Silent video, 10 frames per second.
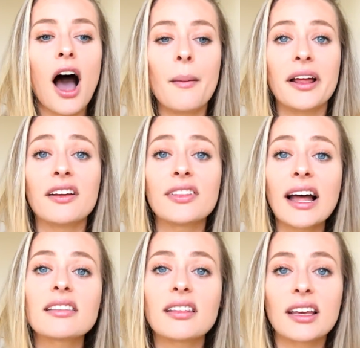And if
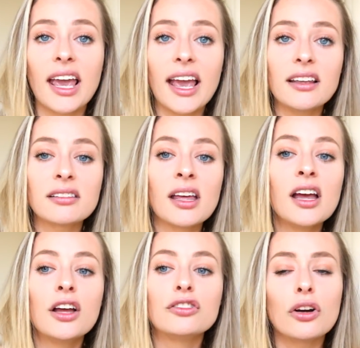that's the case,
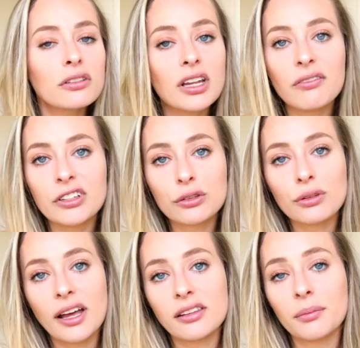don't stop
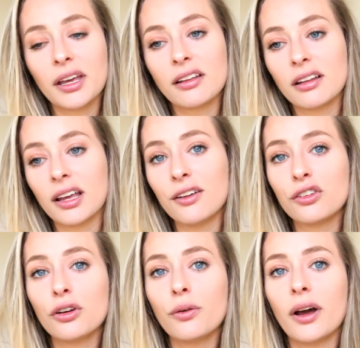visualizing, because it
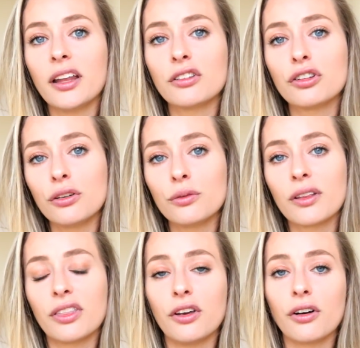gives you in tune
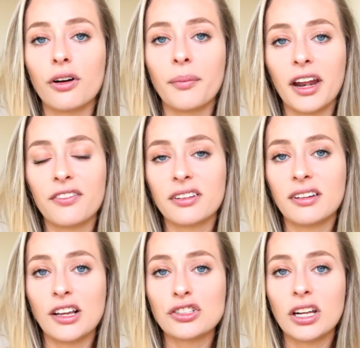with your
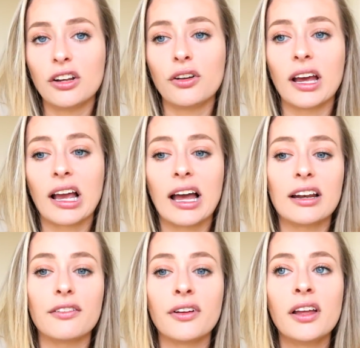manifestation and you get
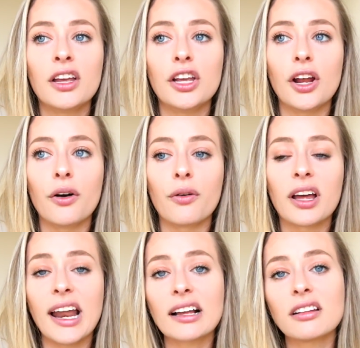kind of, you know,
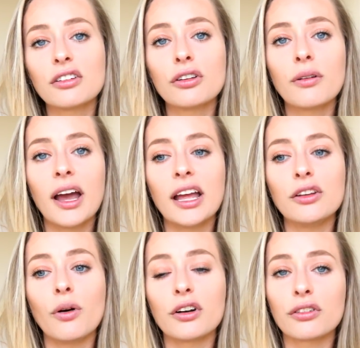connected to it and
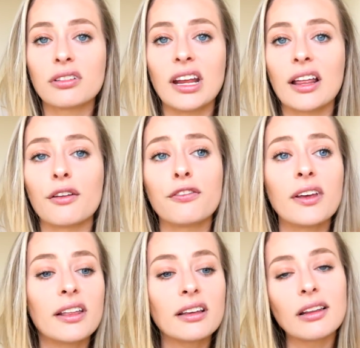you understand the
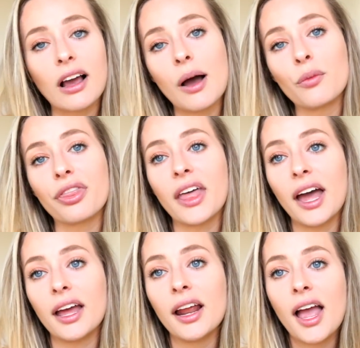feelings that come with
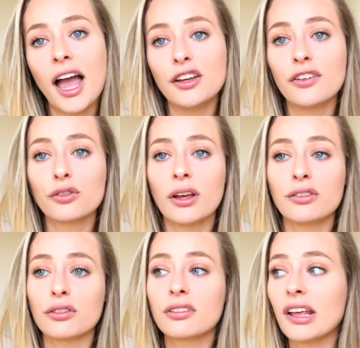it, and you visualize
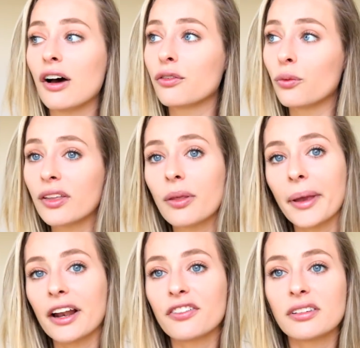yourself with the
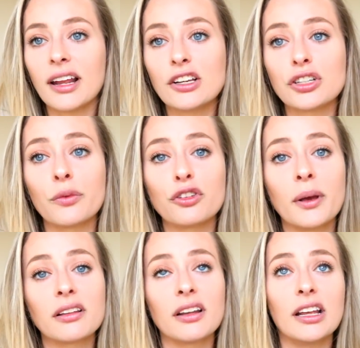manifestation, which
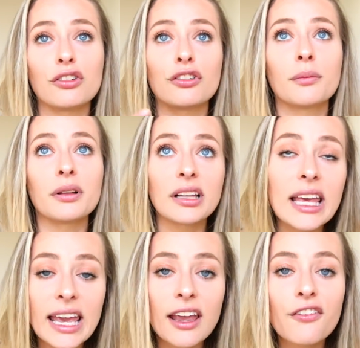makes it easier to
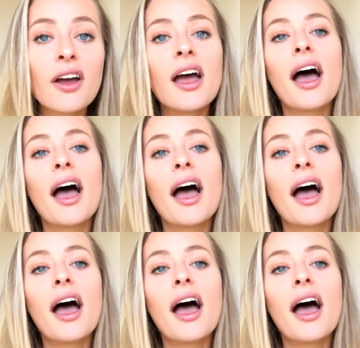believe.